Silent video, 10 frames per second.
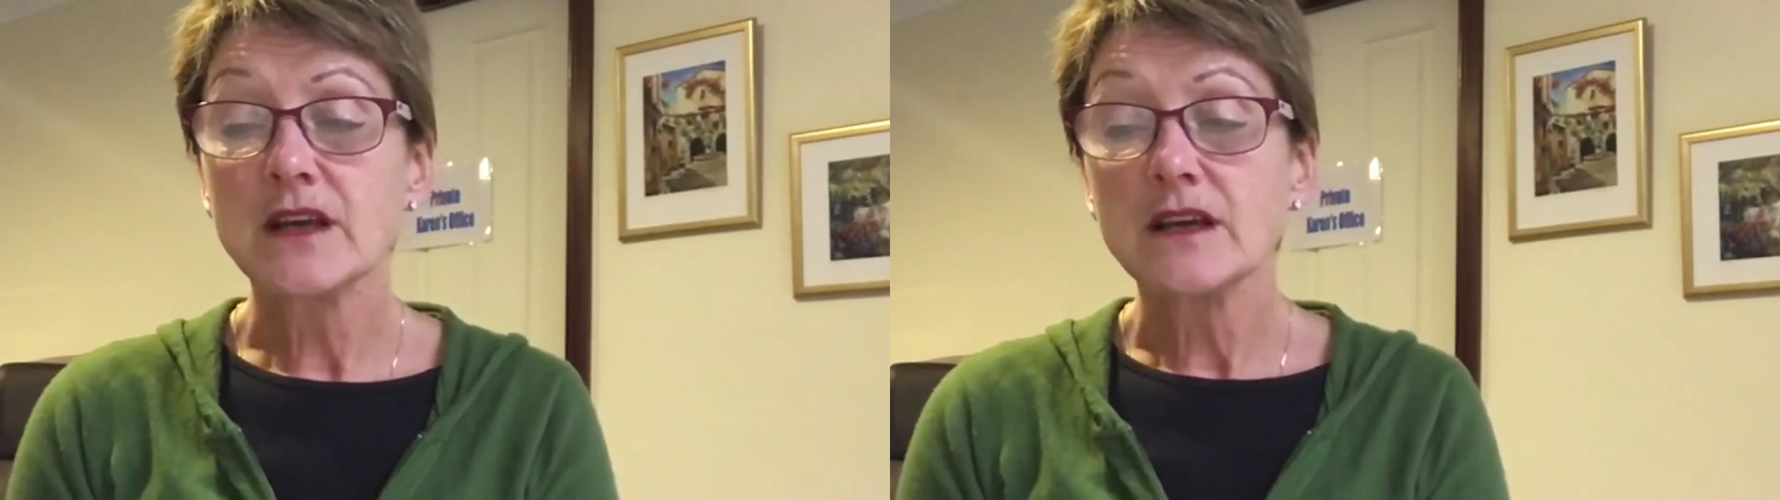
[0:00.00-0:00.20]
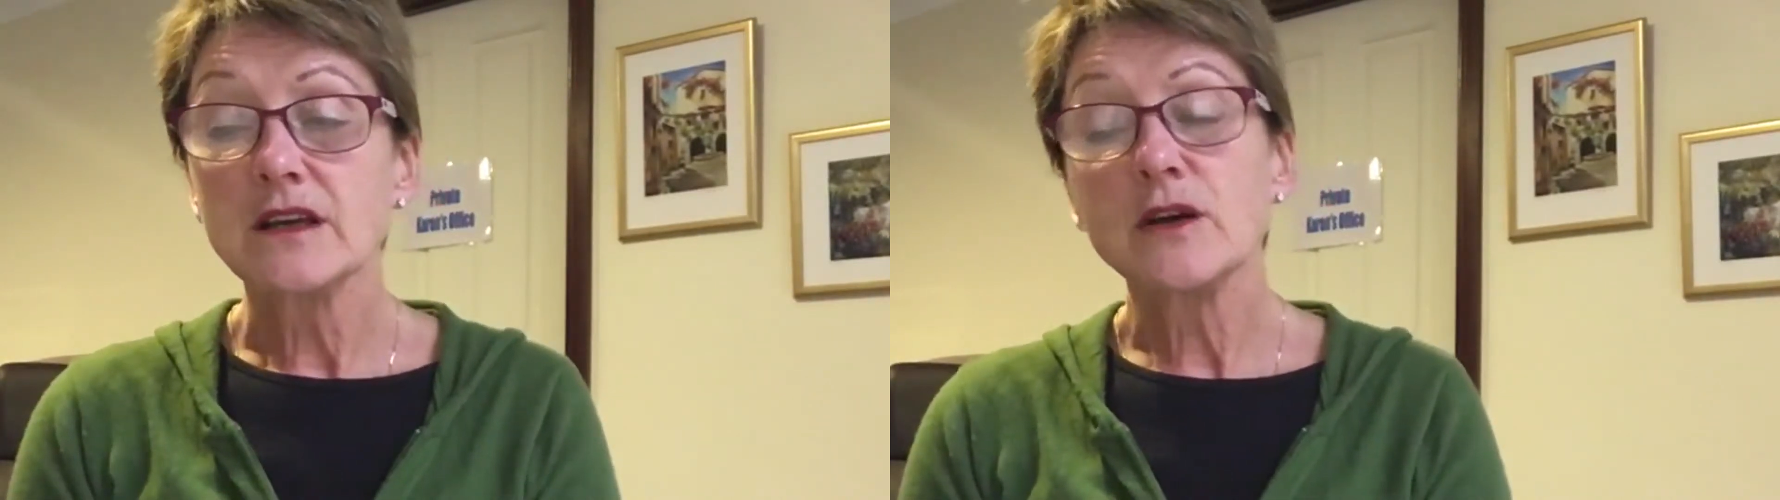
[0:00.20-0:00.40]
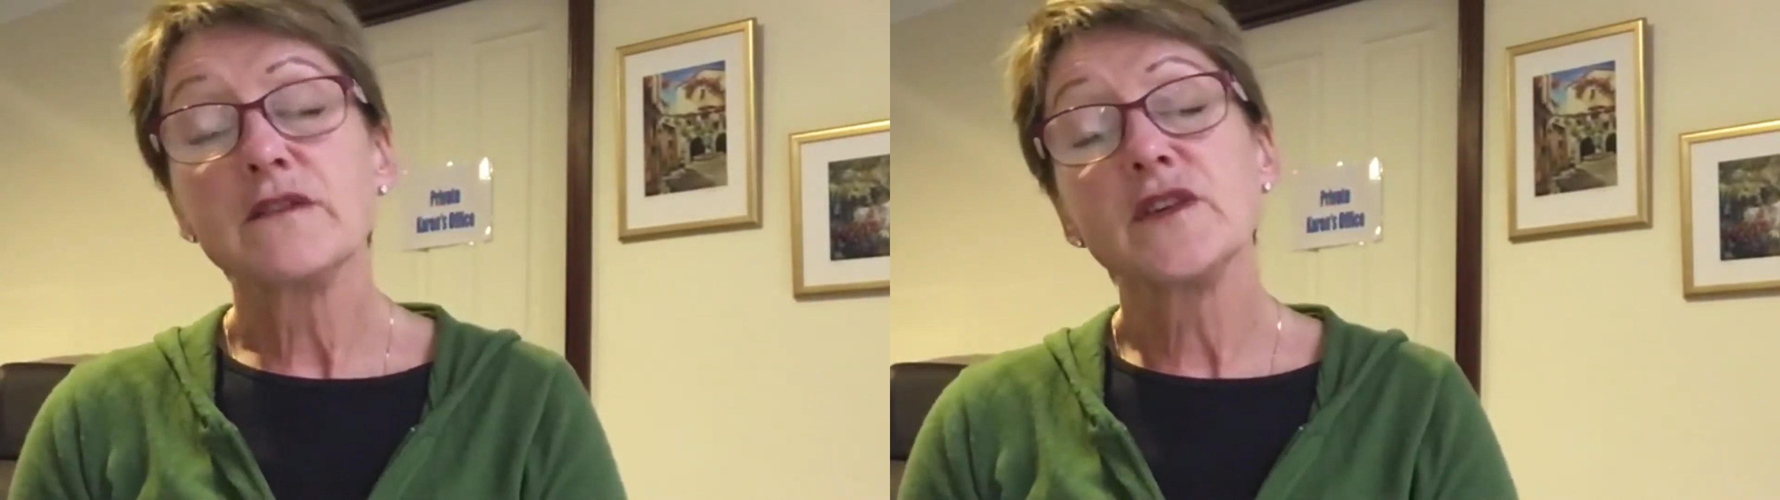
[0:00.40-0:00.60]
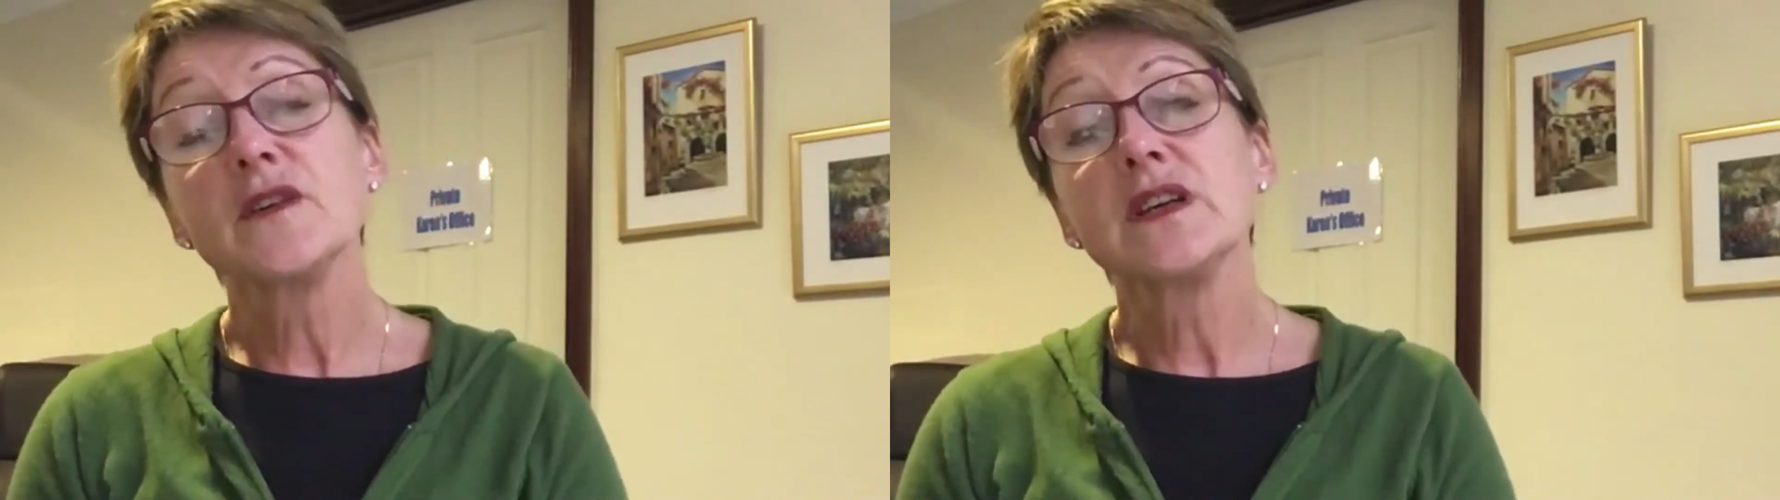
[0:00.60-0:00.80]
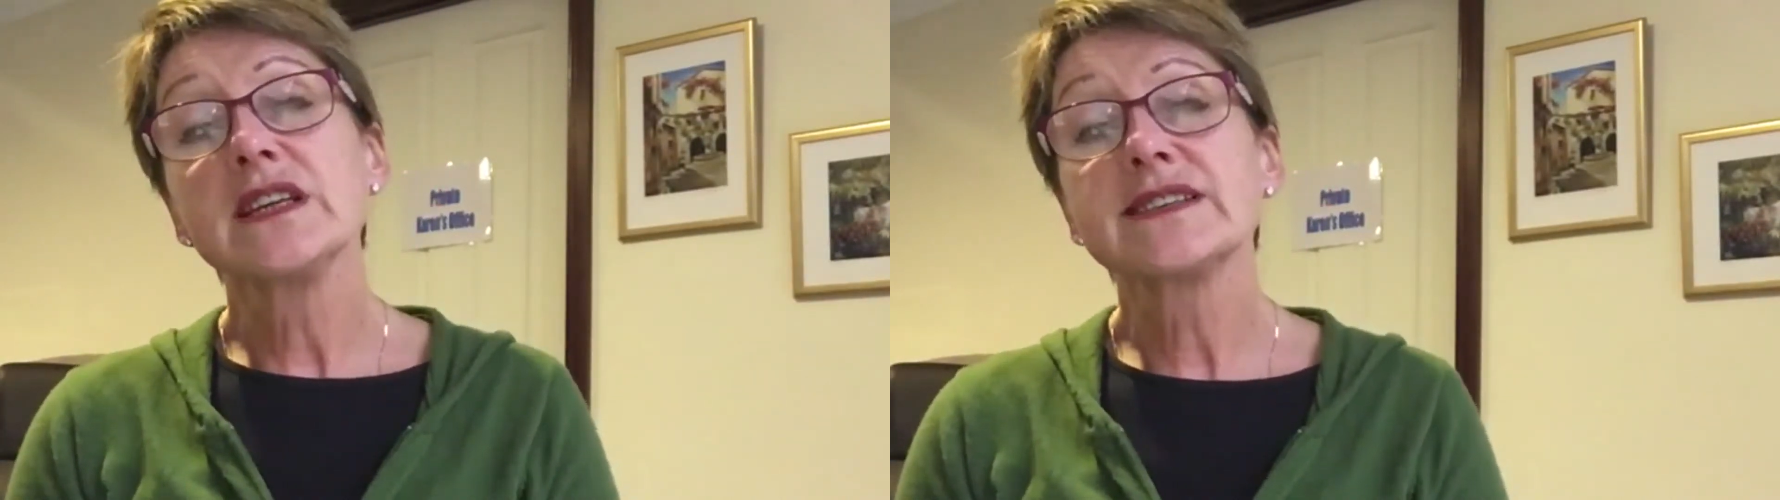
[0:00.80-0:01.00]
You know, a few
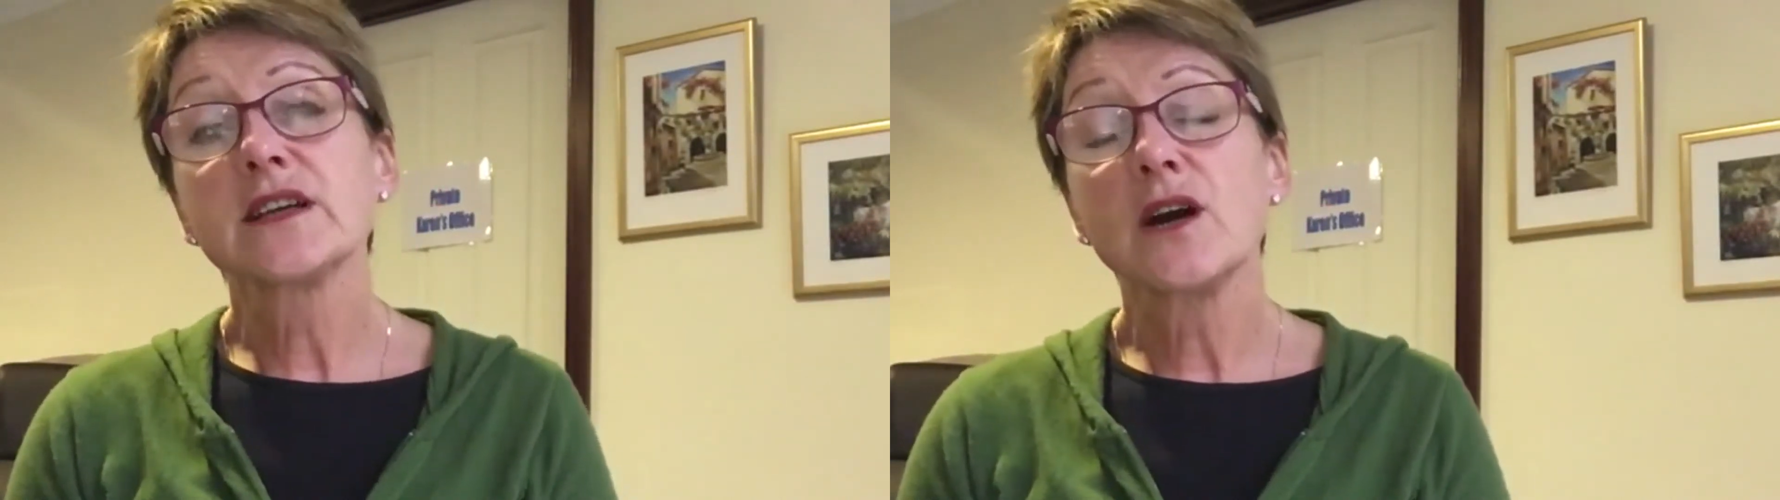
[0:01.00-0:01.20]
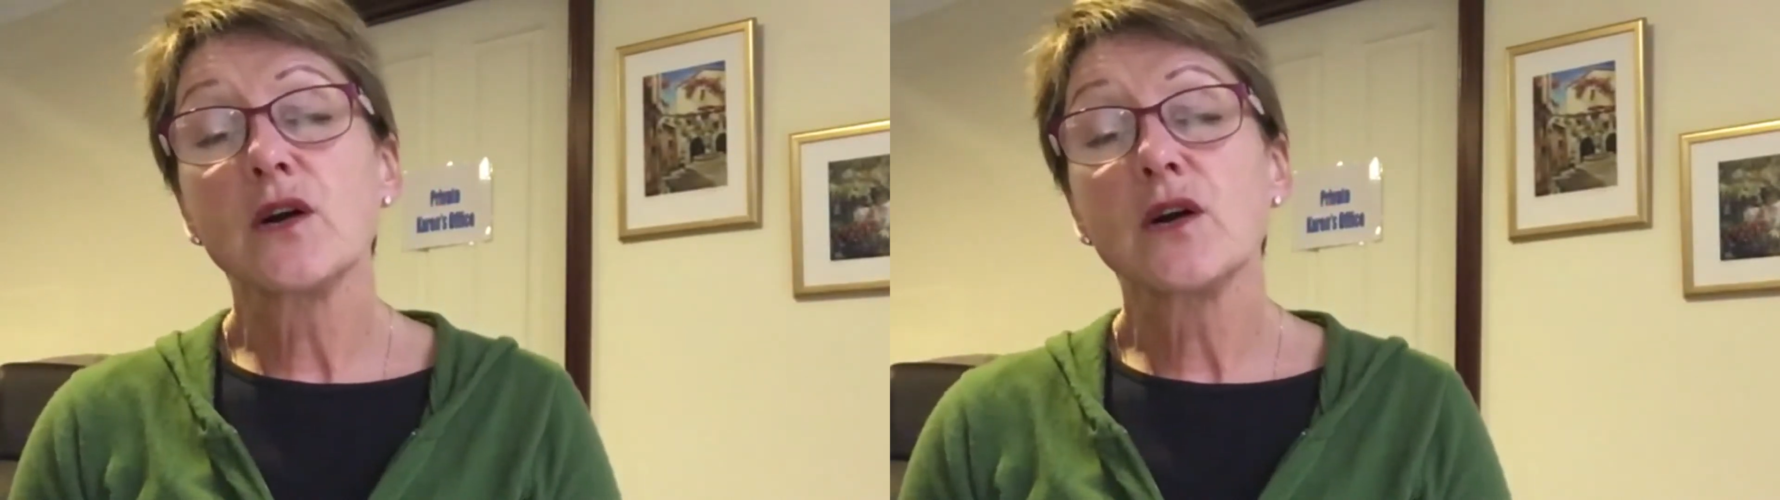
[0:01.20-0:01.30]
years ago,